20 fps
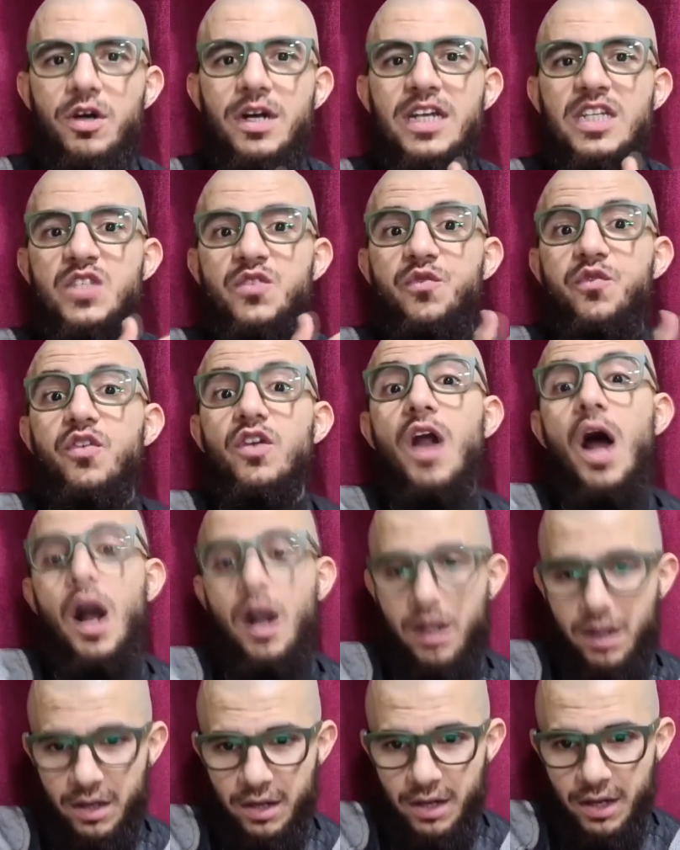for his
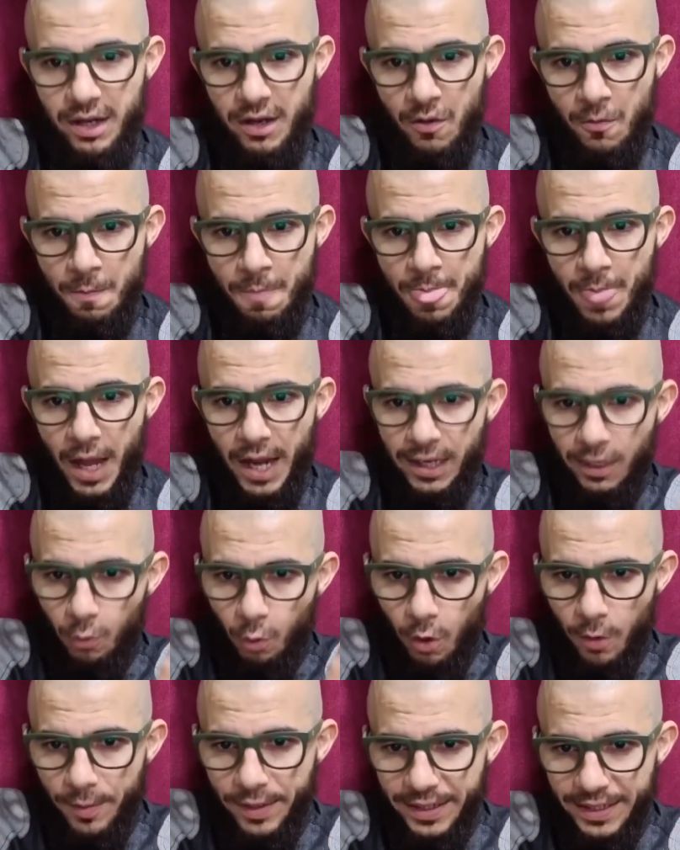flock. And a
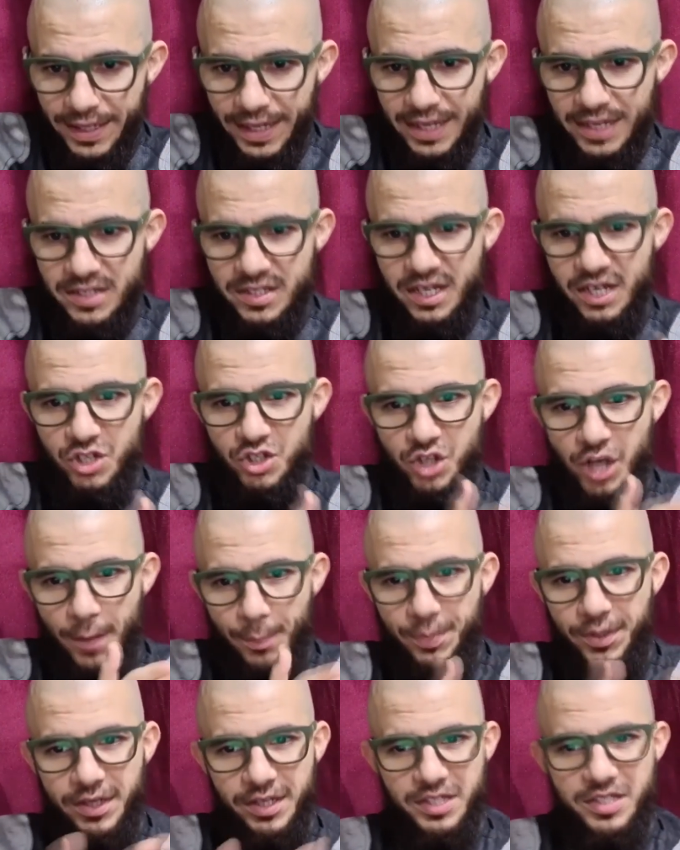woman is a
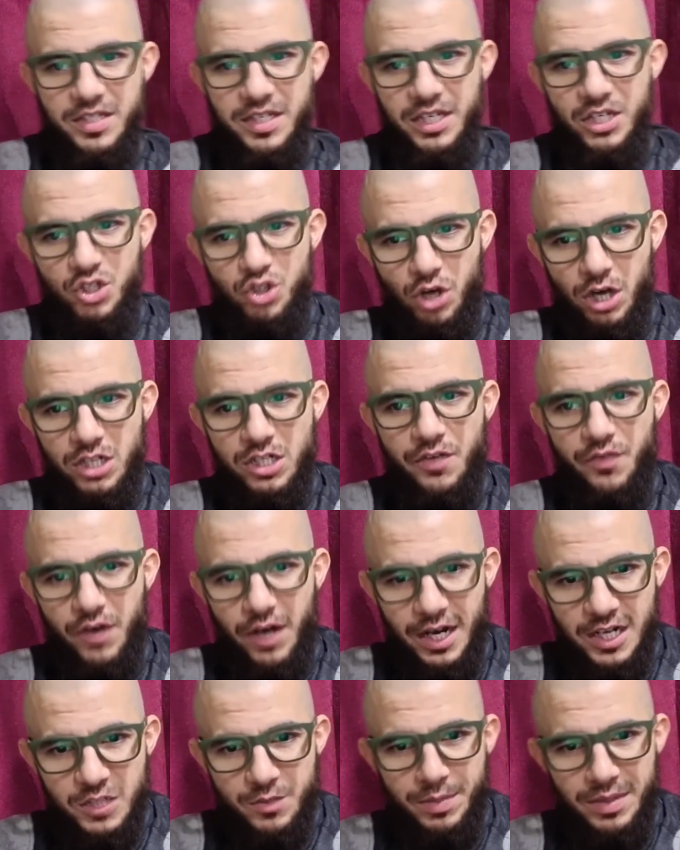shepherdess in charge of
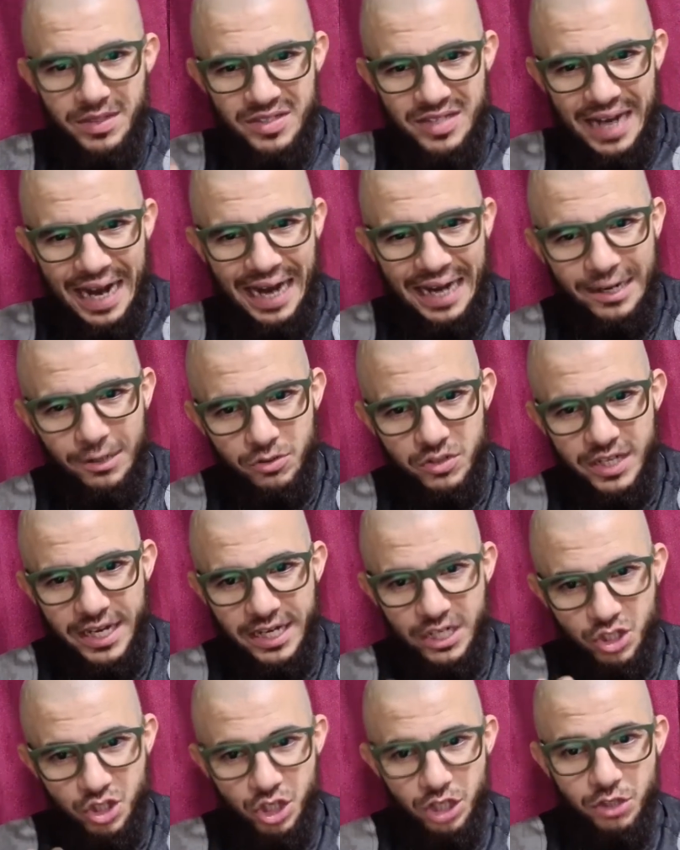her husband's house
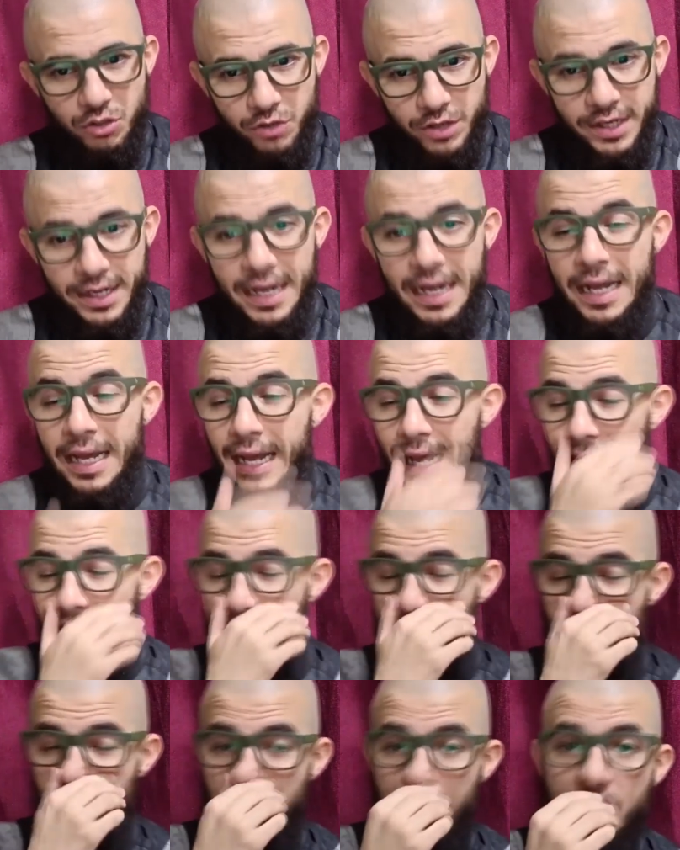and children,
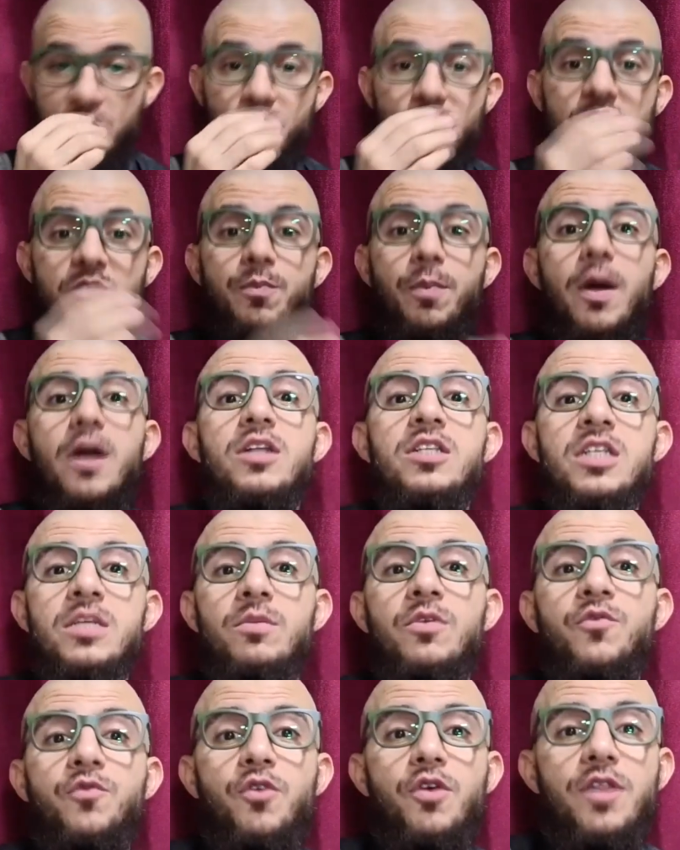and she is
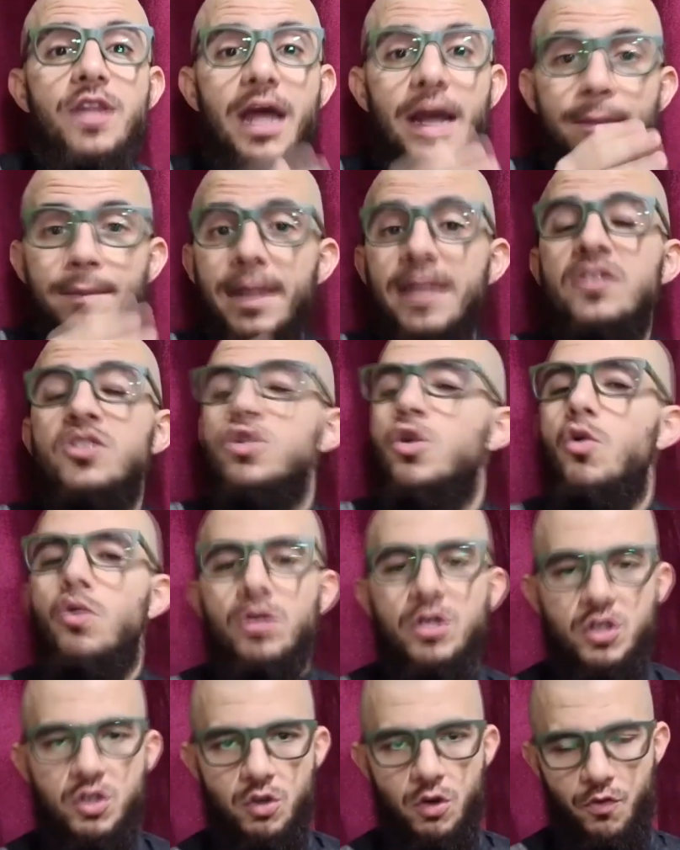responsible for them, and
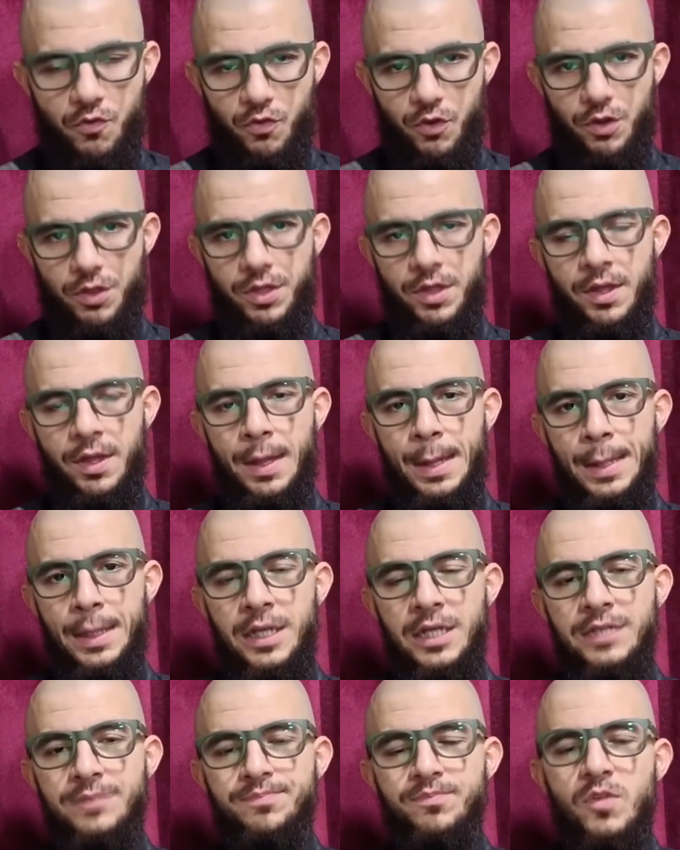so on and so forth.
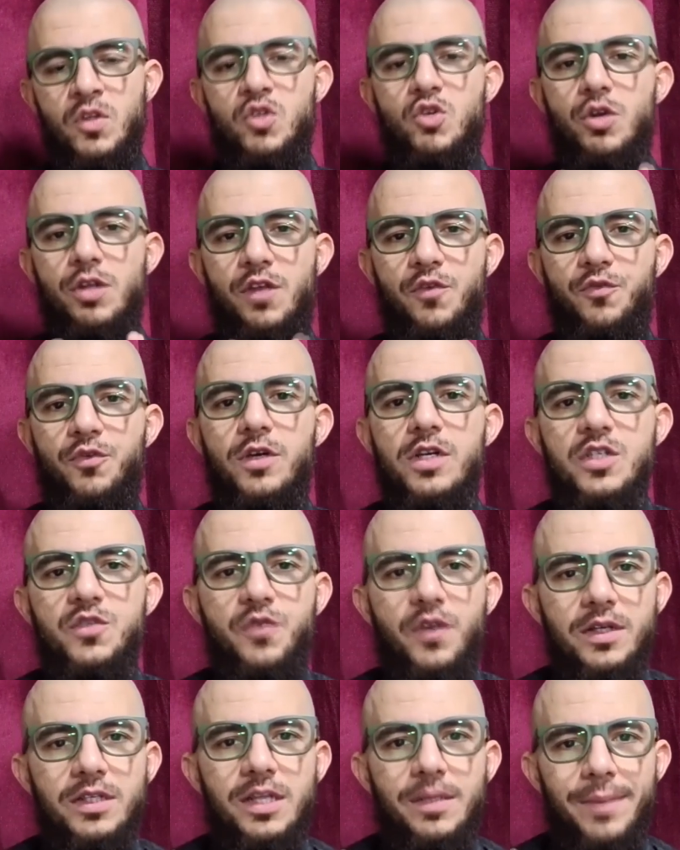So the
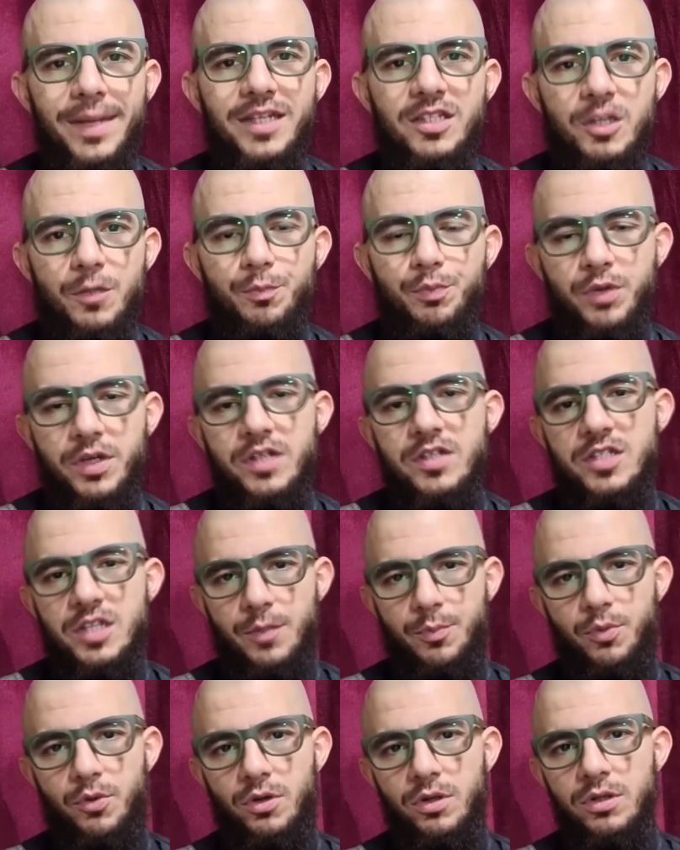first fundamental
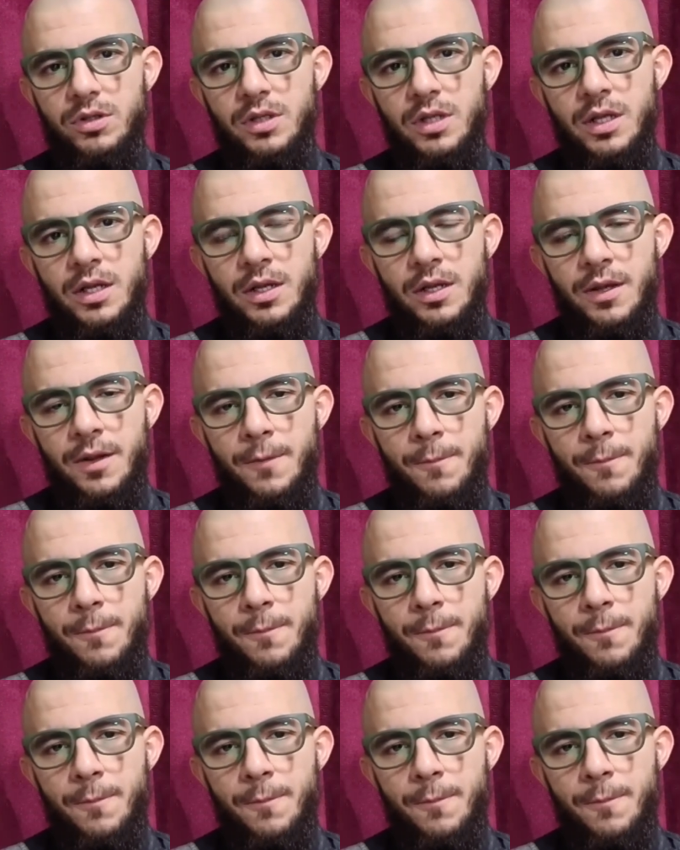principle